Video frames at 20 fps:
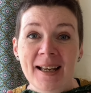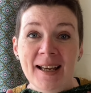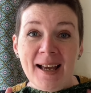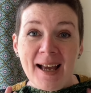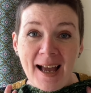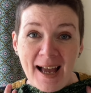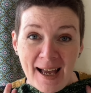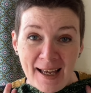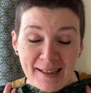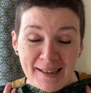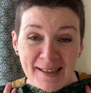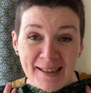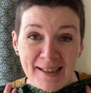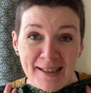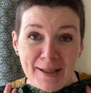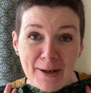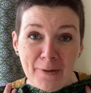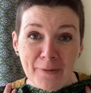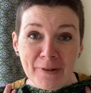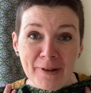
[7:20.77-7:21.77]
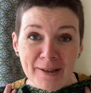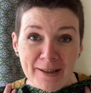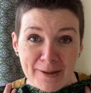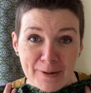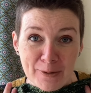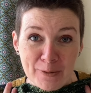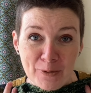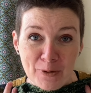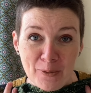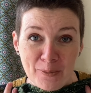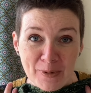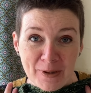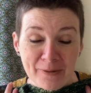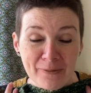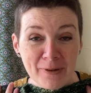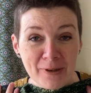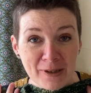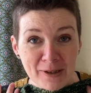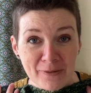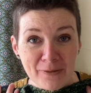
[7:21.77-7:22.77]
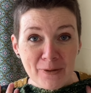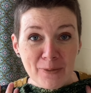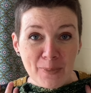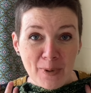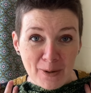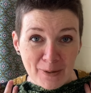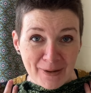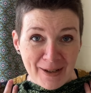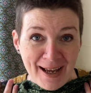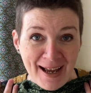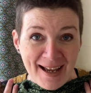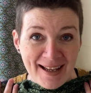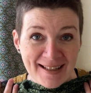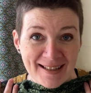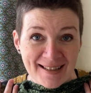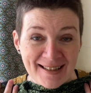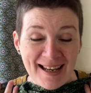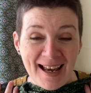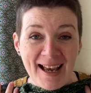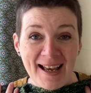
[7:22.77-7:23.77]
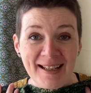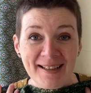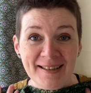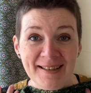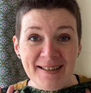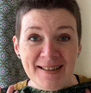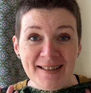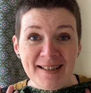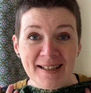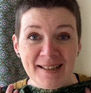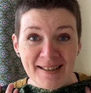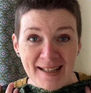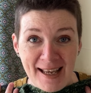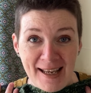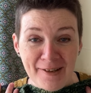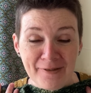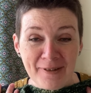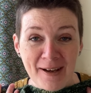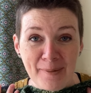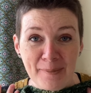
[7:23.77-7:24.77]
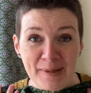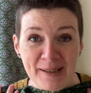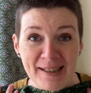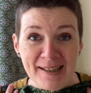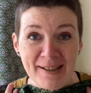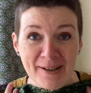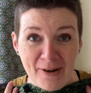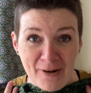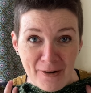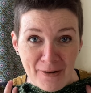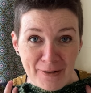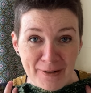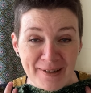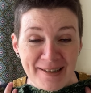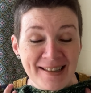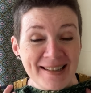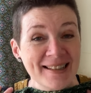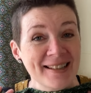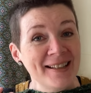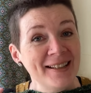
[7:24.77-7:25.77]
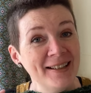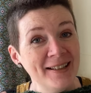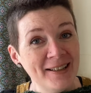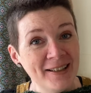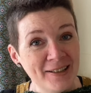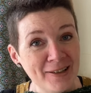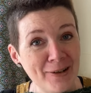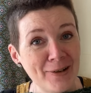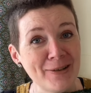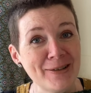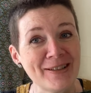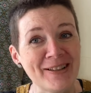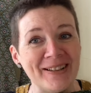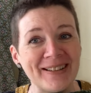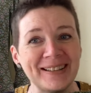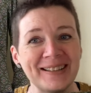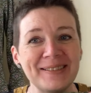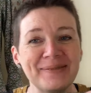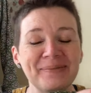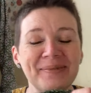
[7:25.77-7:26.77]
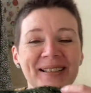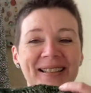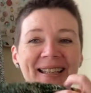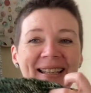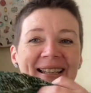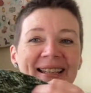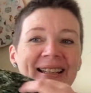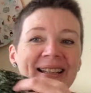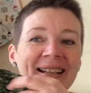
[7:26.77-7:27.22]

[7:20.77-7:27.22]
Ali of the Little Drops of Wonderful podcast and Lay Family Yarns yarn dyeing company.